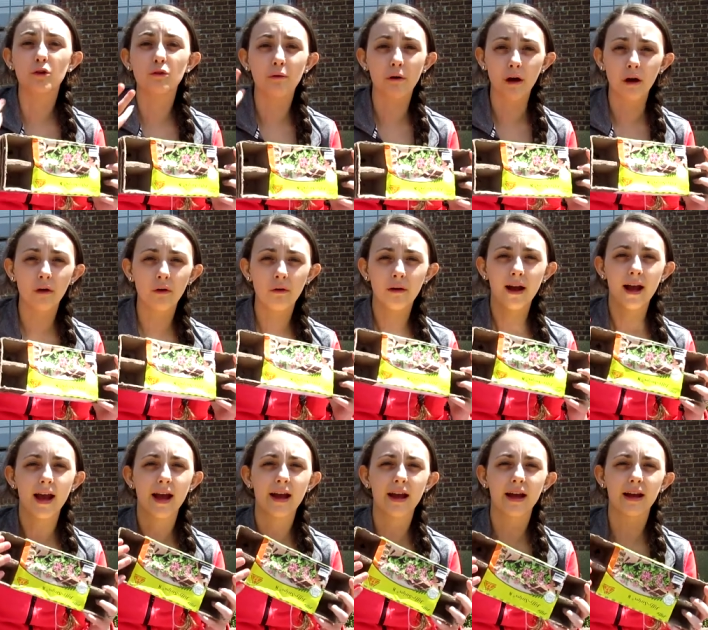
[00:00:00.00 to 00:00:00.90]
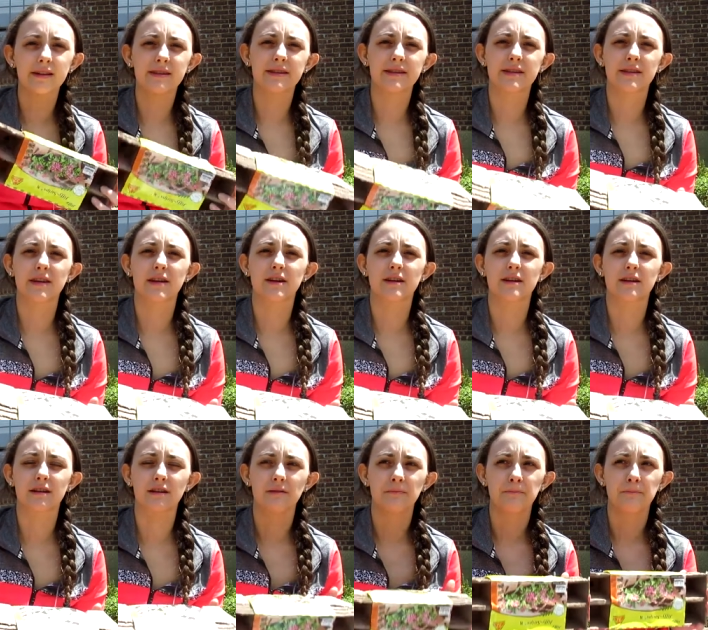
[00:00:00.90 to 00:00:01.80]
grow and
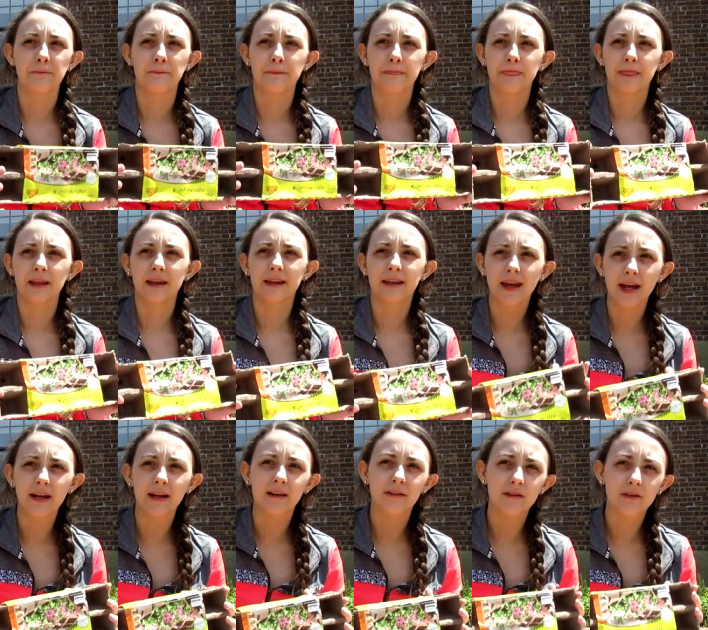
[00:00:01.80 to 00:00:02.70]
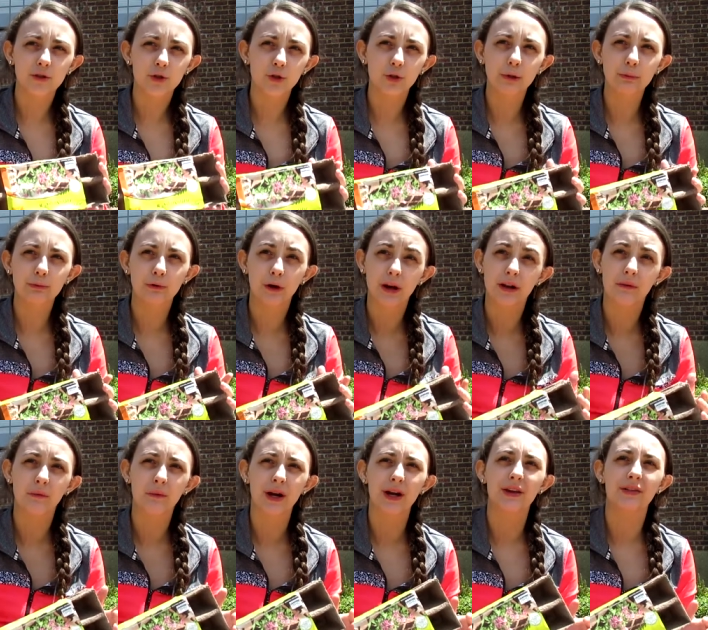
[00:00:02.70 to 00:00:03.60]
they're getting to a
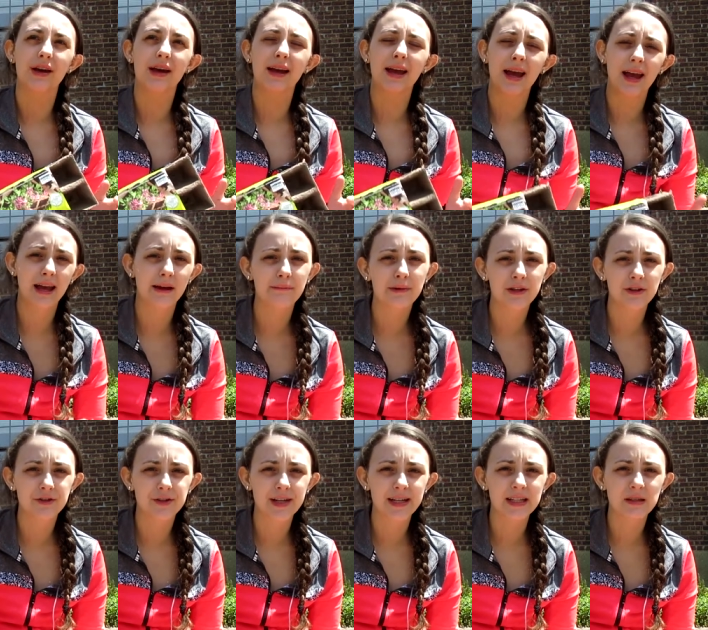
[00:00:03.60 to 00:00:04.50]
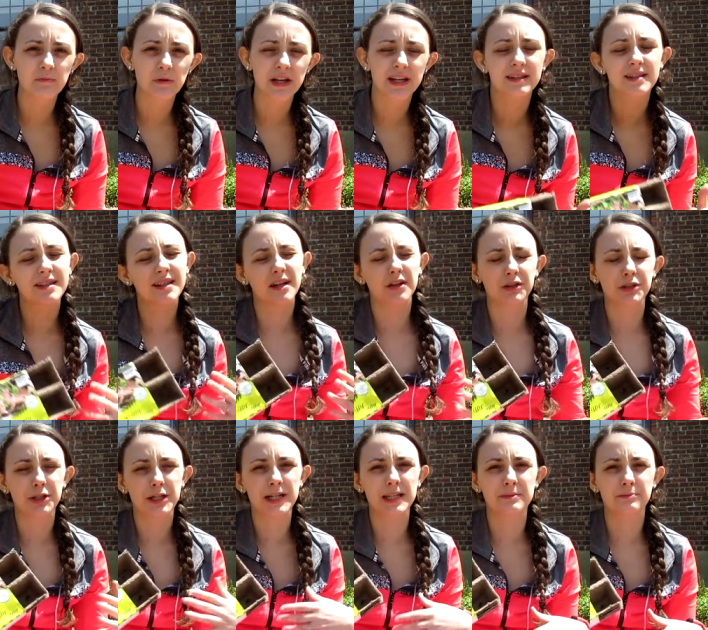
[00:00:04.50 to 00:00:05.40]
point where they can be transplanted. I'll
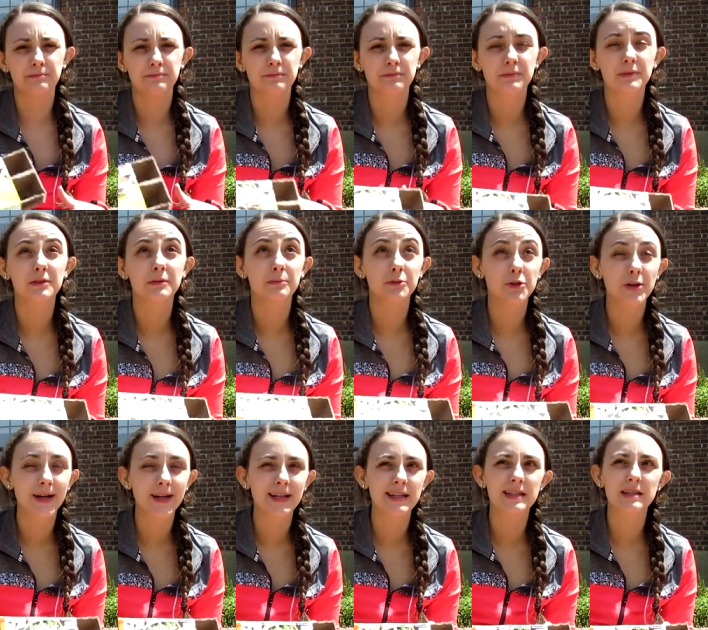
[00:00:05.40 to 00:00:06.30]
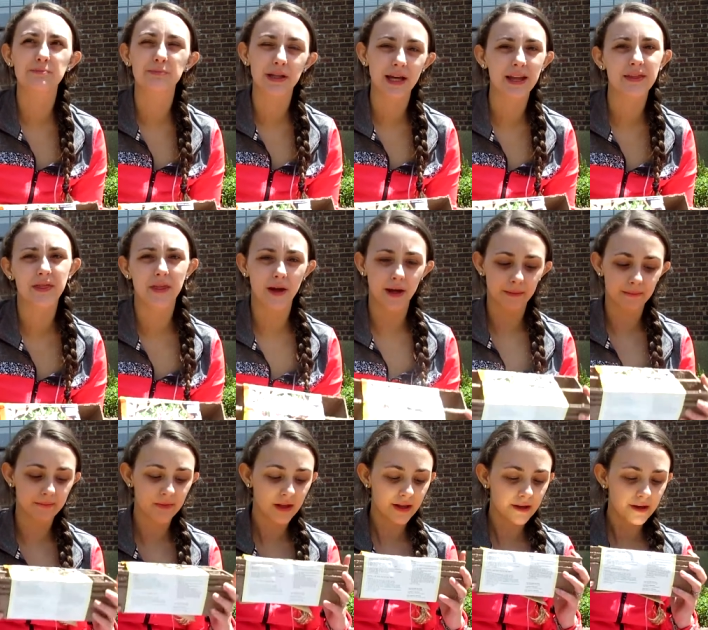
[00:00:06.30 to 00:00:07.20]
transplant
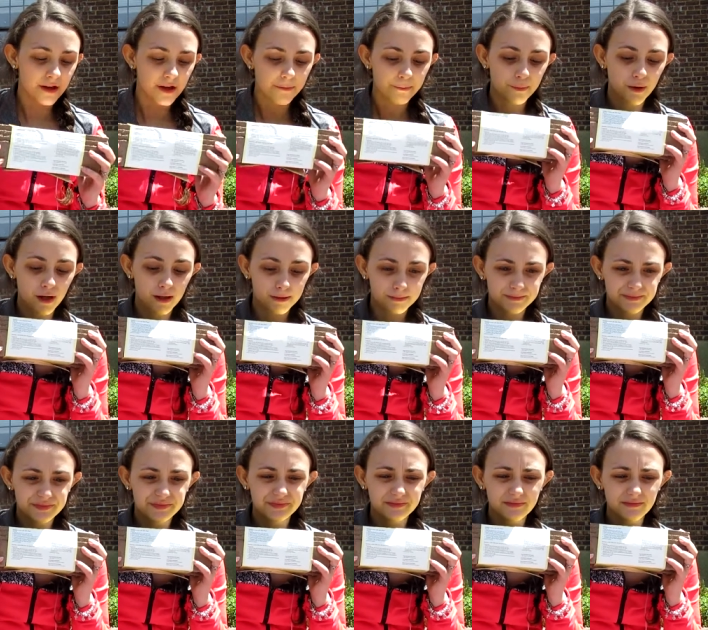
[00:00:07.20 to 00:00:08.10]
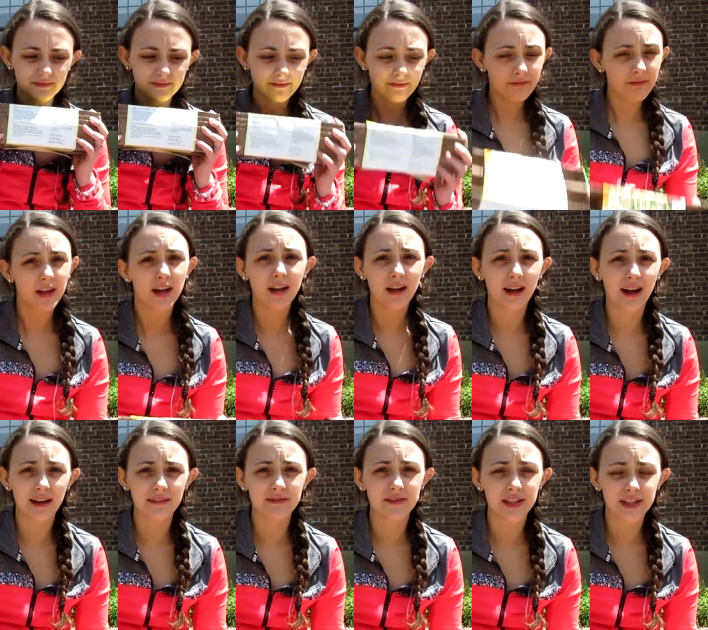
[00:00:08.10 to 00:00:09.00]
them, but
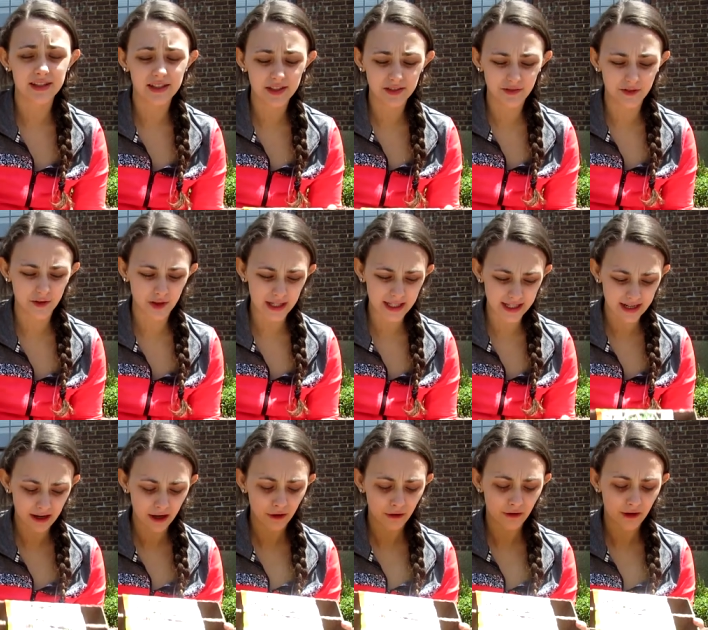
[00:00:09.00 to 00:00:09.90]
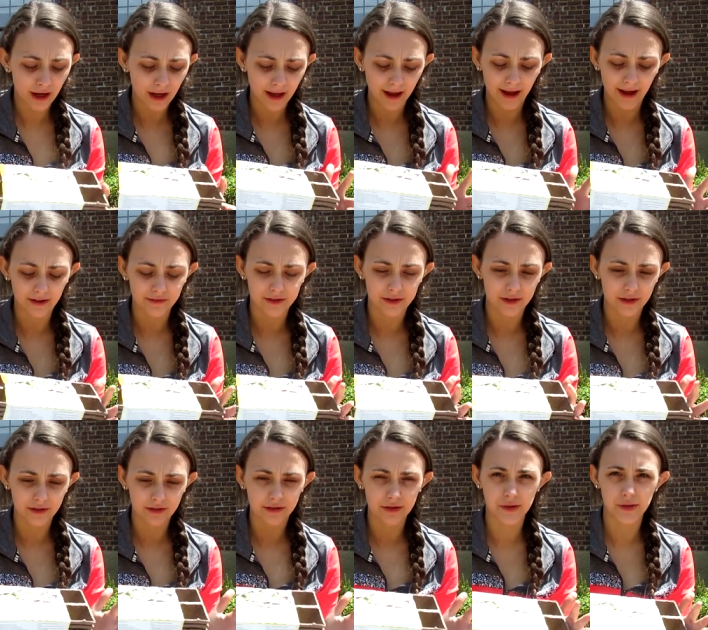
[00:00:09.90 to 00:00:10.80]
obviously for right now I have
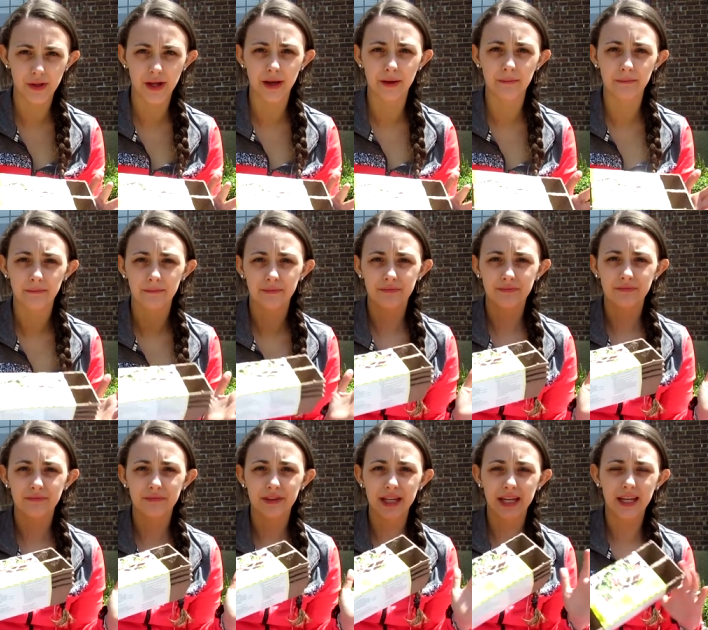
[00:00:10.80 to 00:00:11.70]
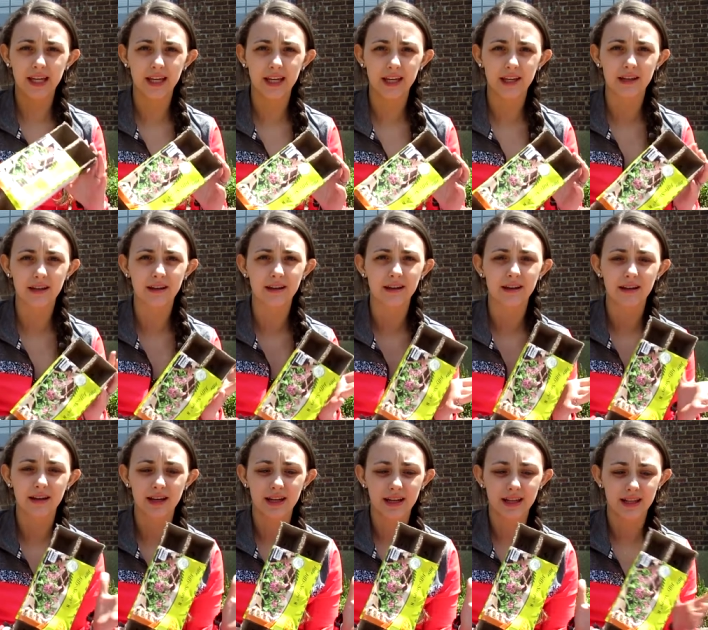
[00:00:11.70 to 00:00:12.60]
to do them in
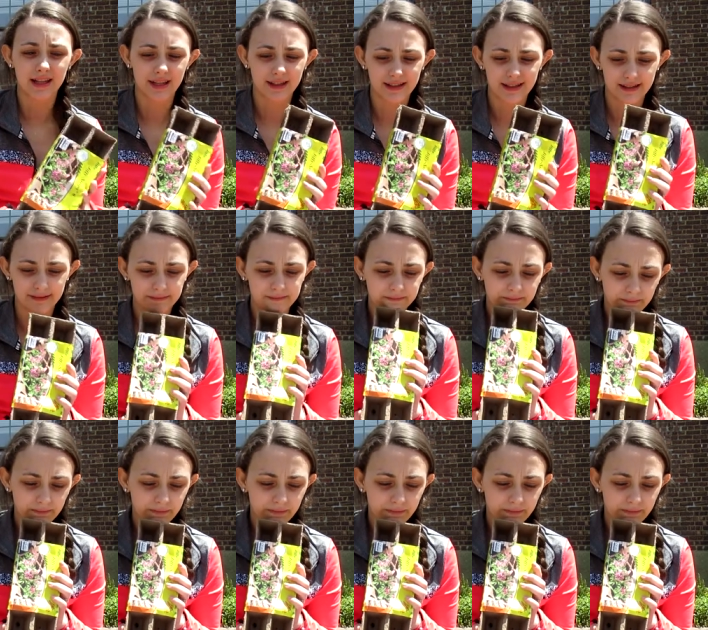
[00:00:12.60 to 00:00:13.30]
this.